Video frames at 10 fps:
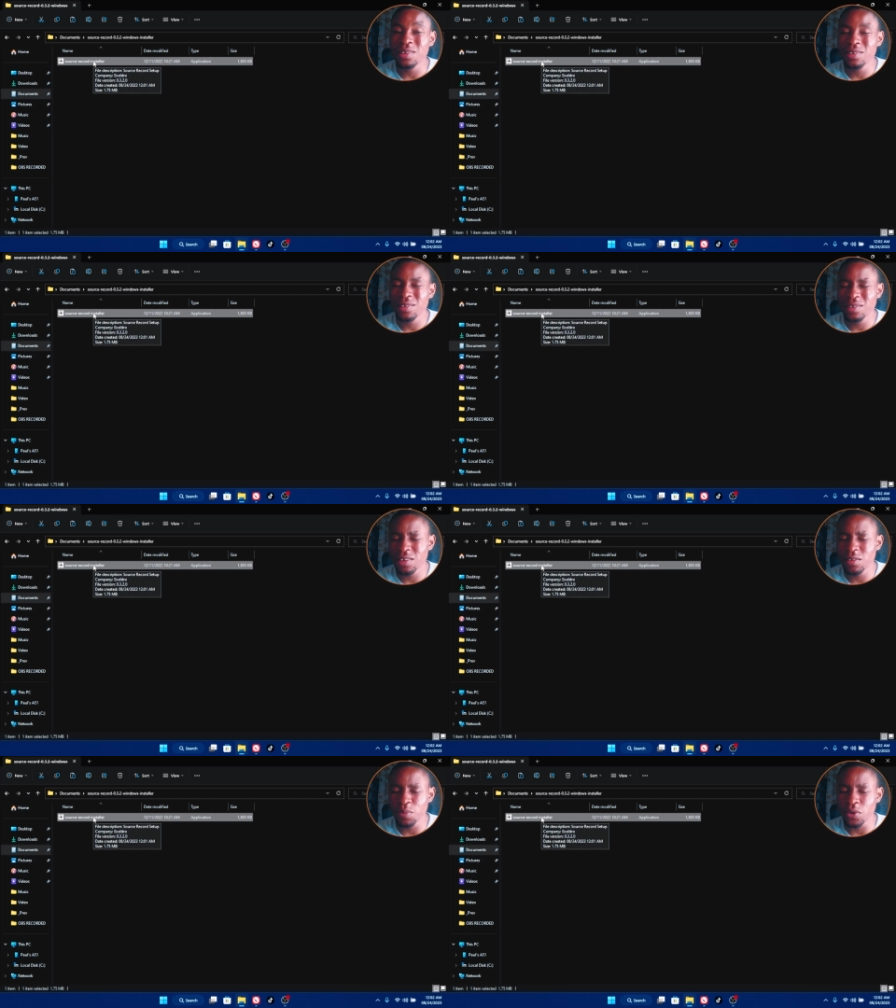
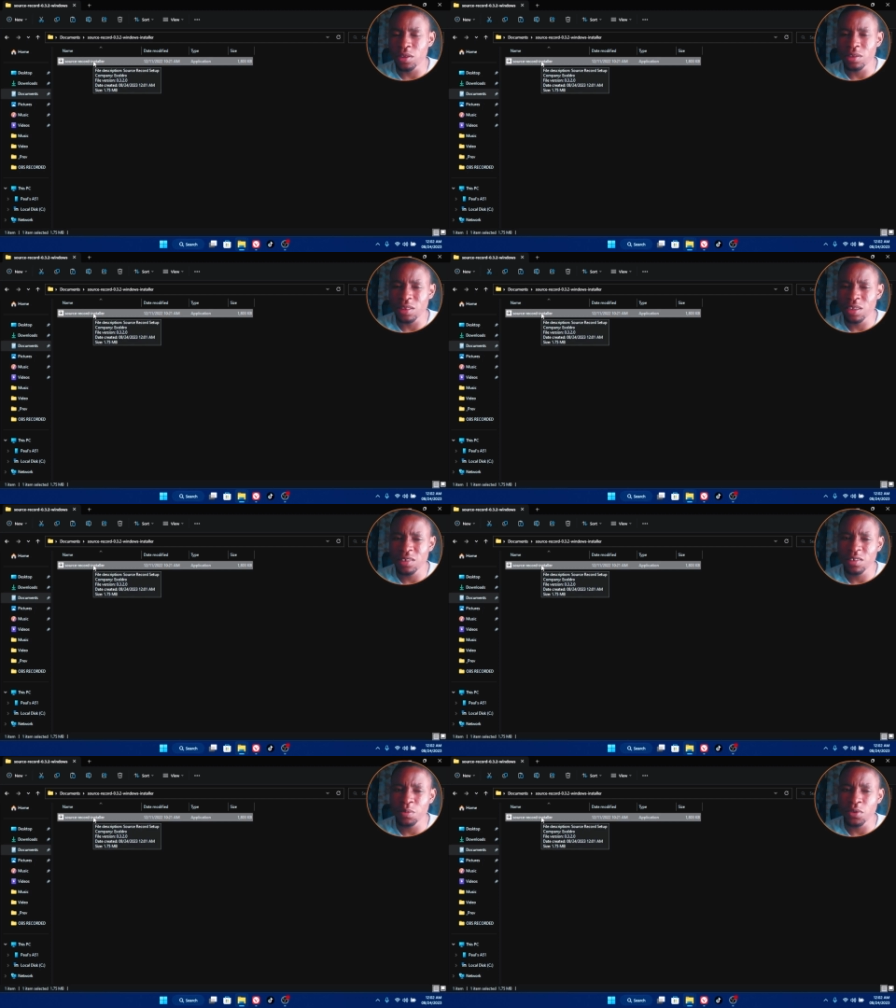six point i think
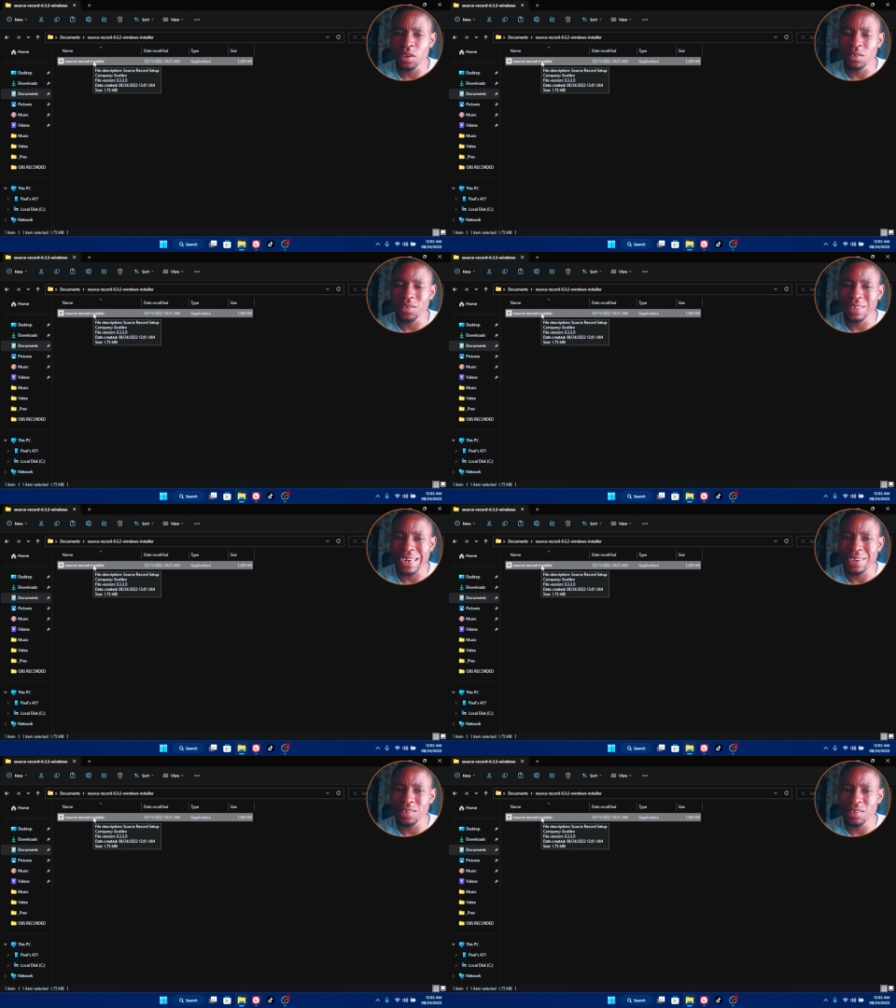six point
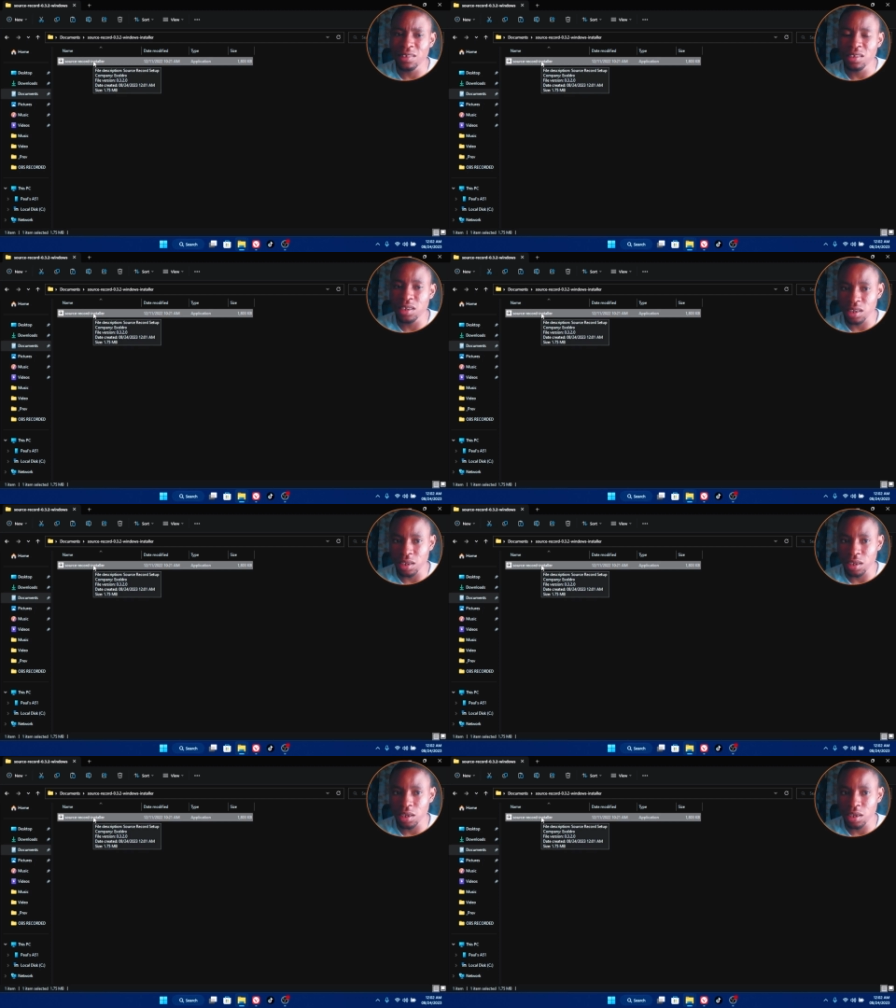nine zero gig.